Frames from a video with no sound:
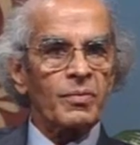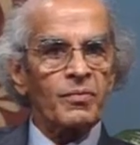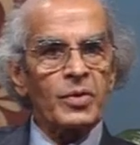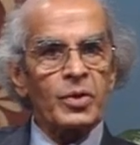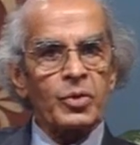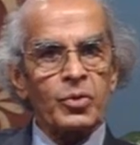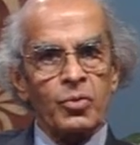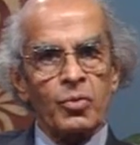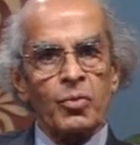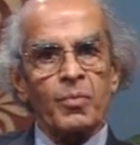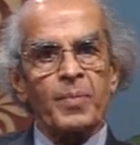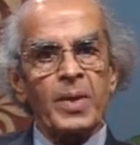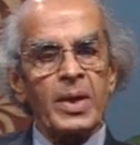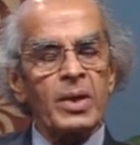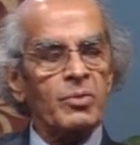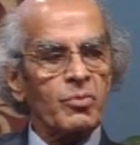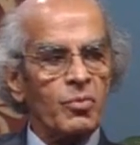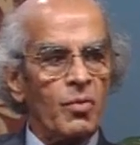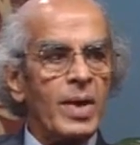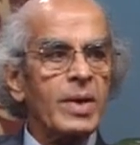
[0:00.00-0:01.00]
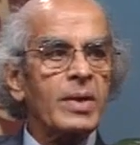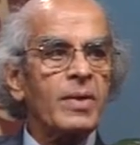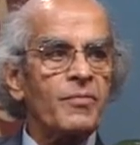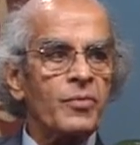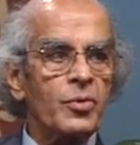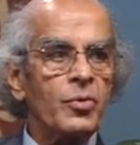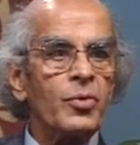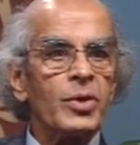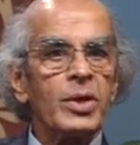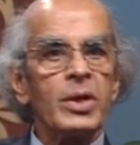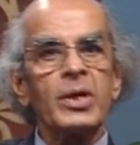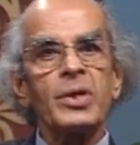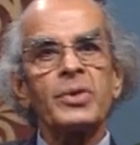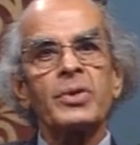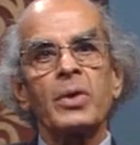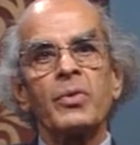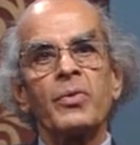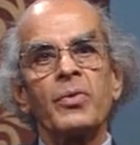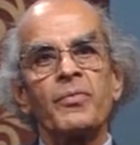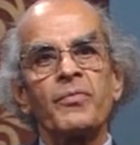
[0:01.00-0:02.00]
took place quite a few years
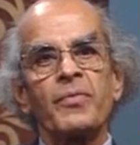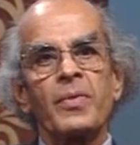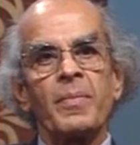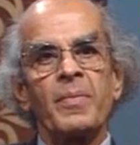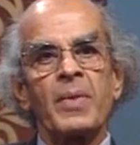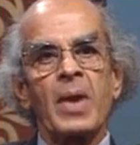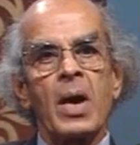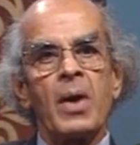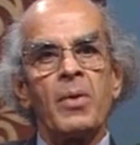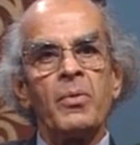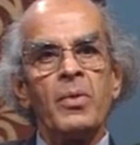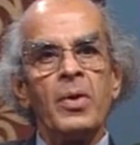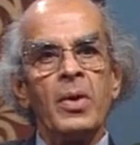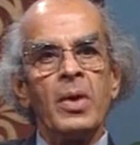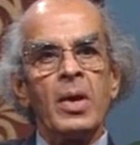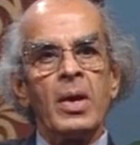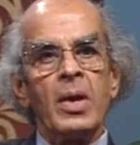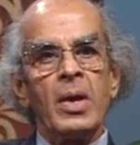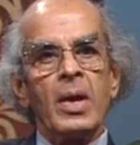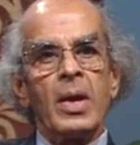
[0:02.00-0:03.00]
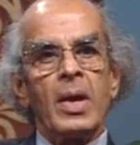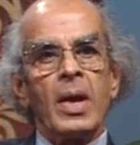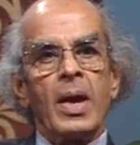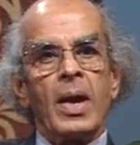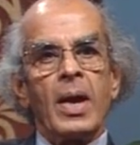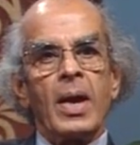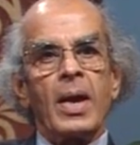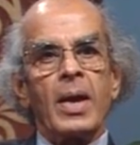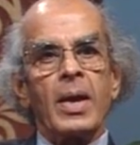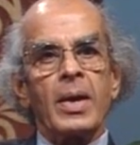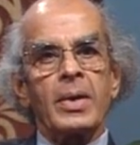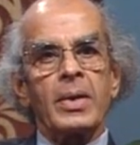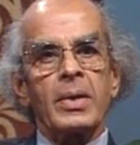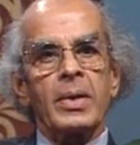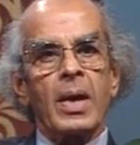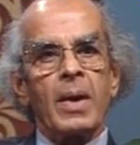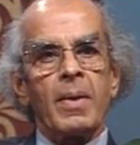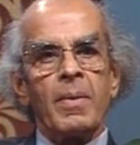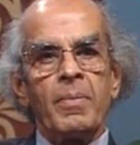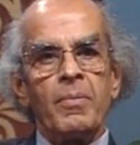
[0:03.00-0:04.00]
ago from now, and
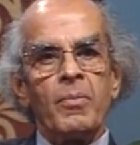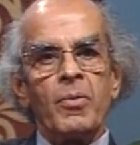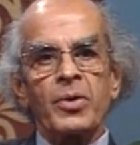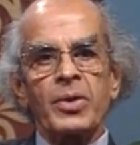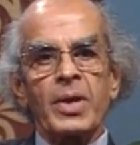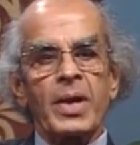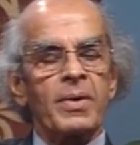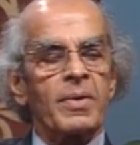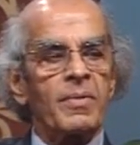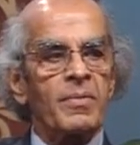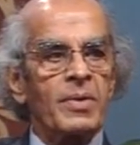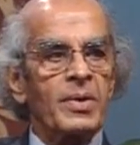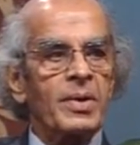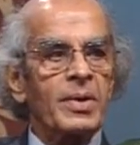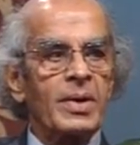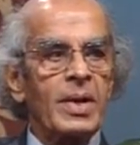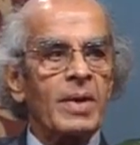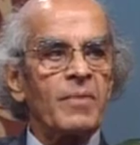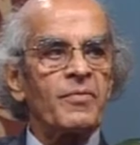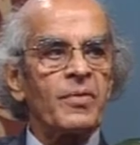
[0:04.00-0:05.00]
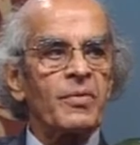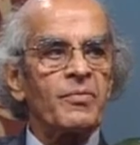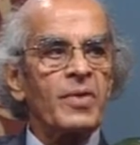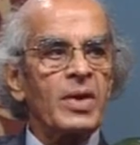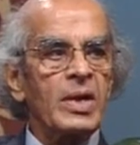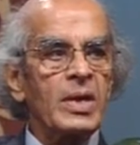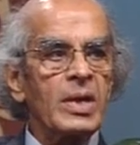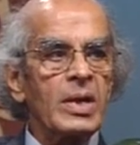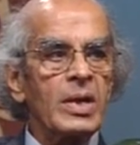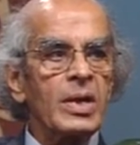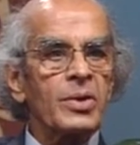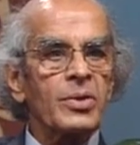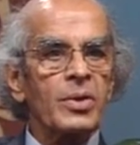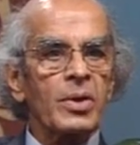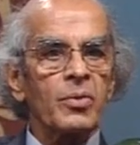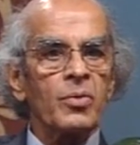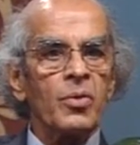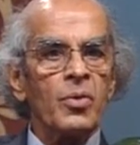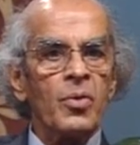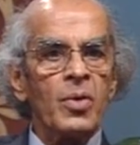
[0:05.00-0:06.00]
more than 10-15 years
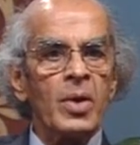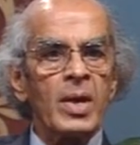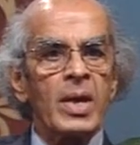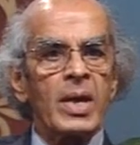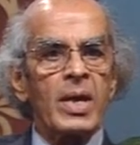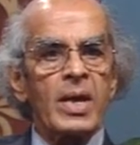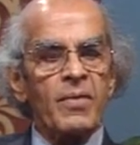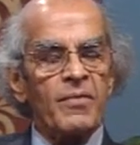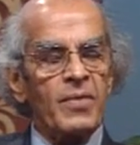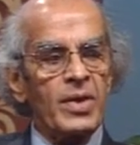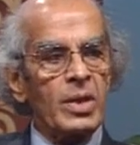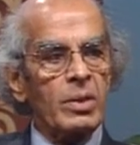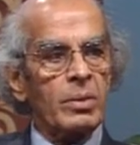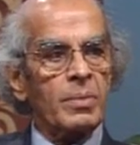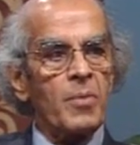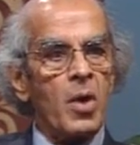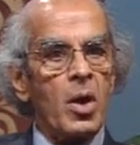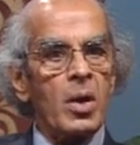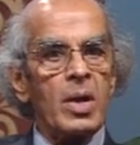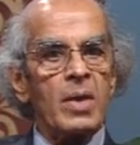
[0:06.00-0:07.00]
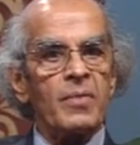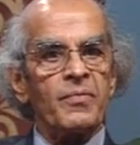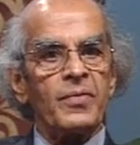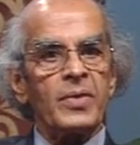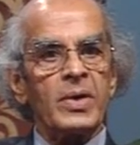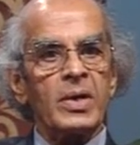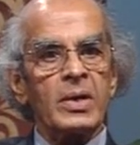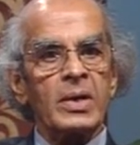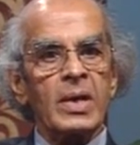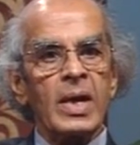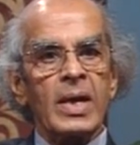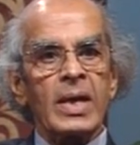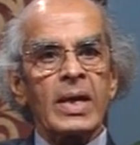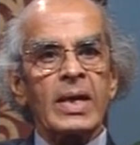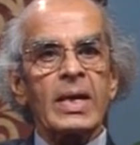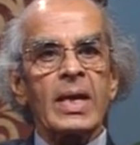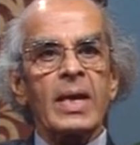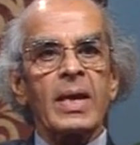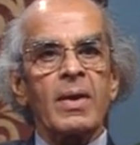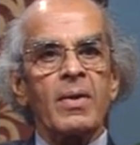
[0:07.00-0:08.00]
ago, a very small effort
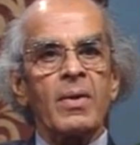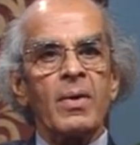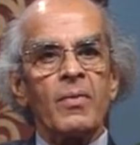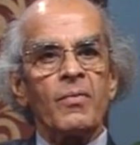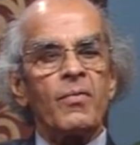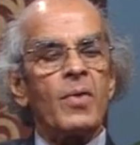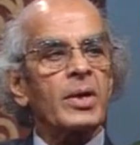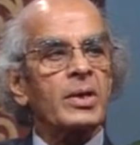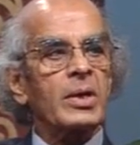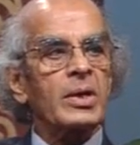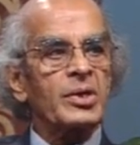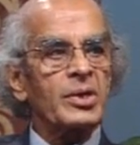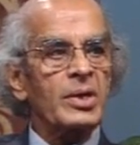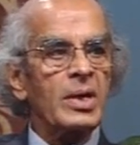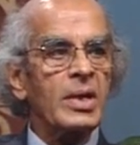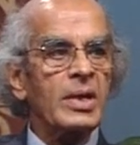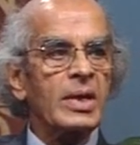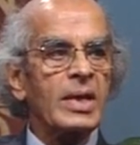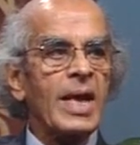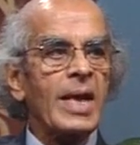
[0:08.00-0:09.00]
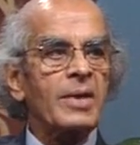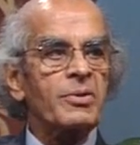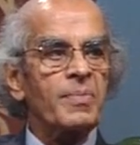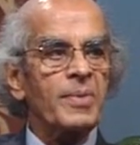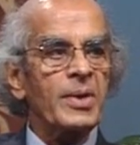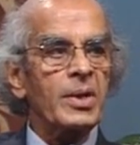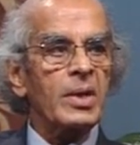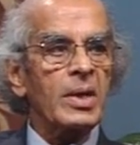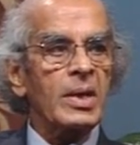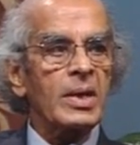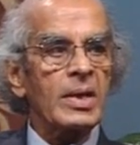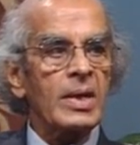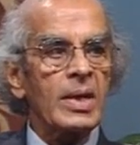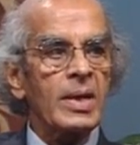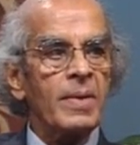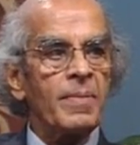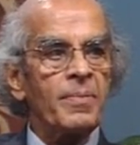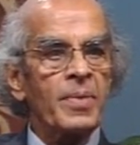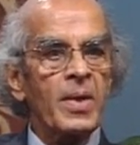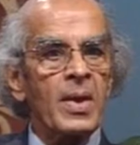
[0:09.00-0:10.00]
in a watershed catchment
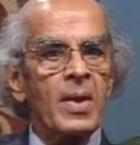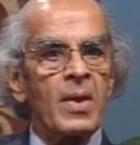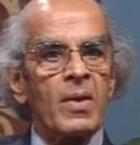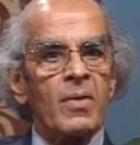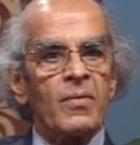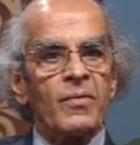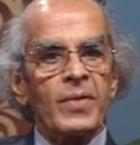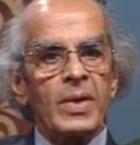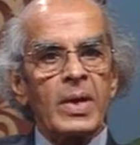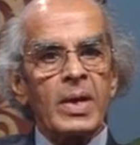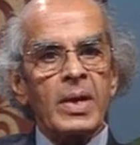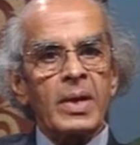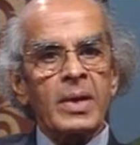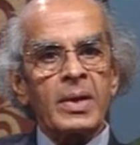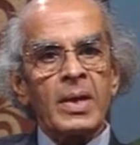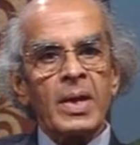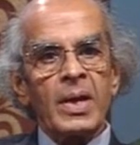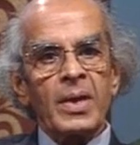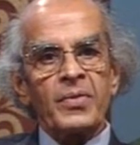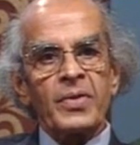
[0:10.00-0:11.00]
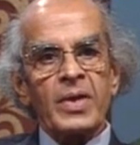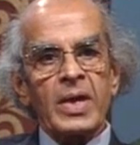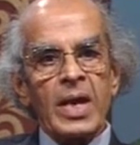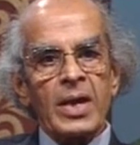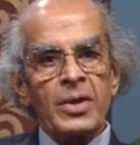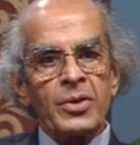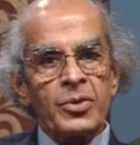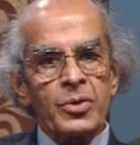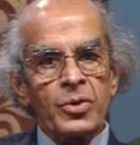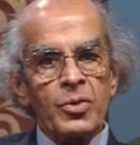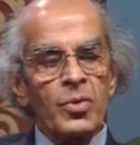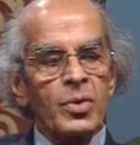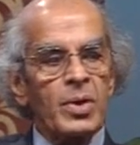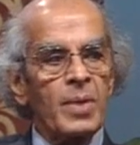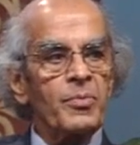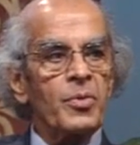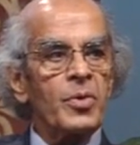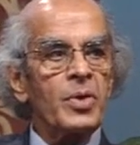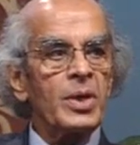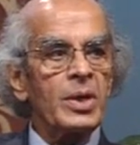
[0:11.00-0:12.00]
area, where the NGO
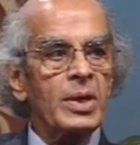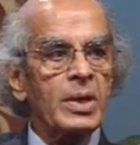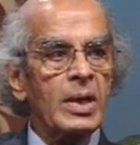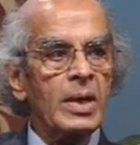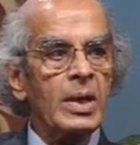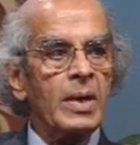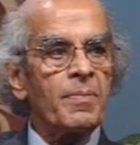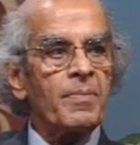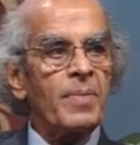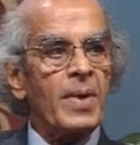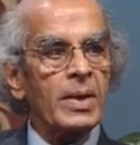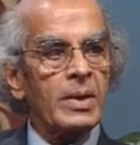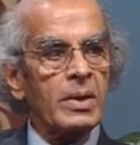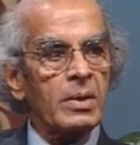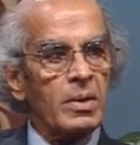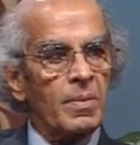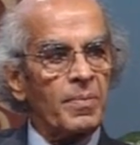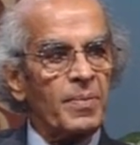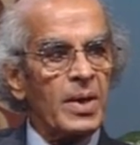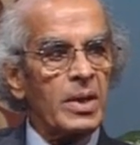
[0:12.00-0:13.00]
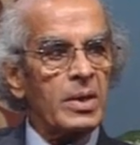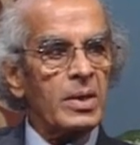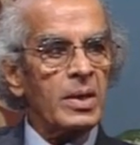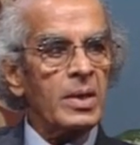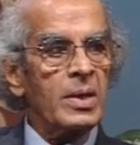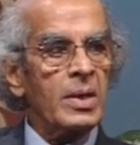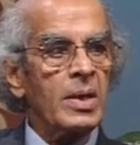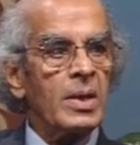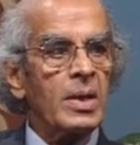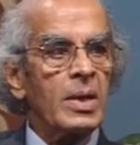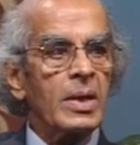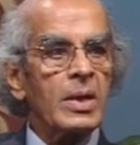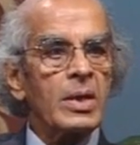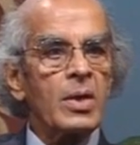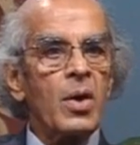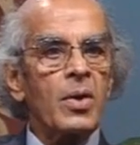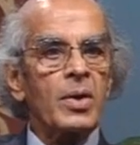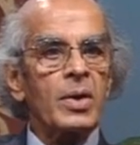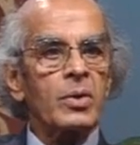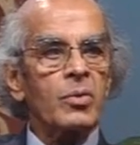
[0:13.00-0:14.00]
community participated in
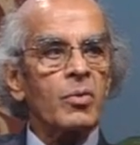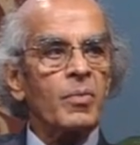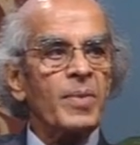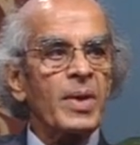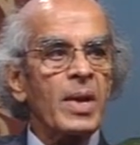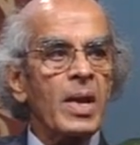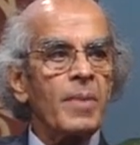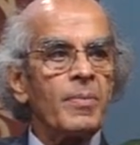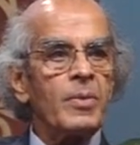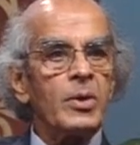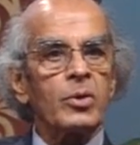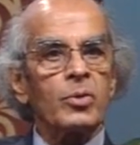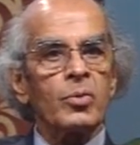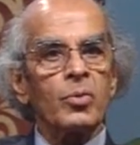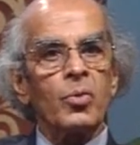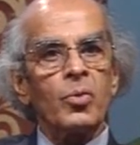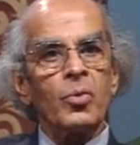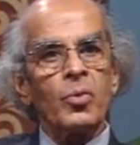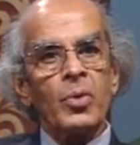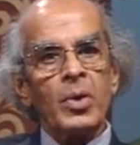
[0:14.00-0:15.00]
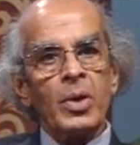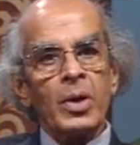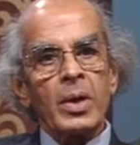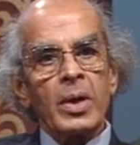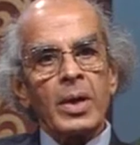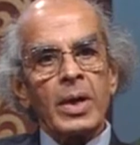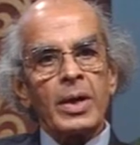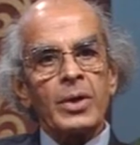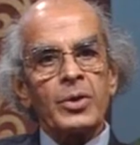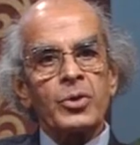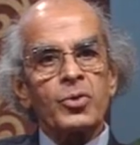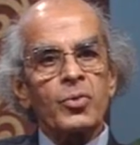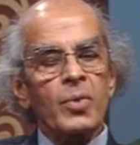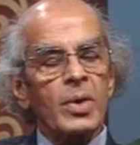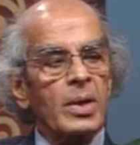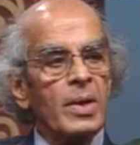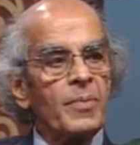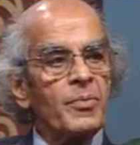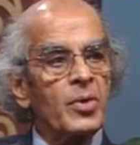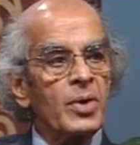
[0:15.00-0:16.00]
order to be able to ensure
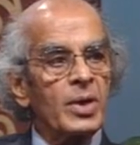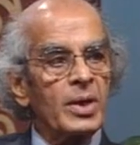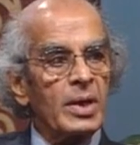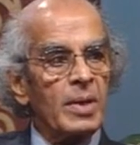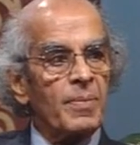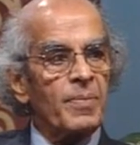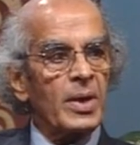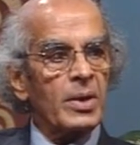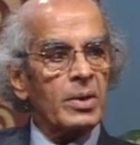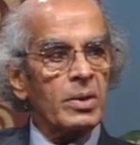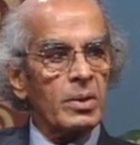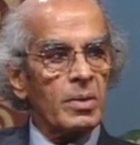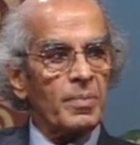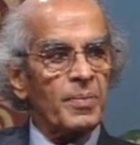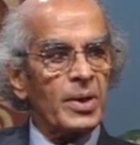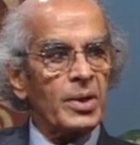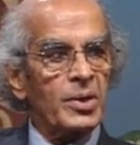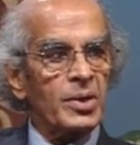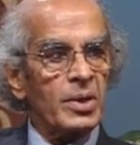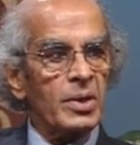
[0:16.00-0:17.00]
community participation,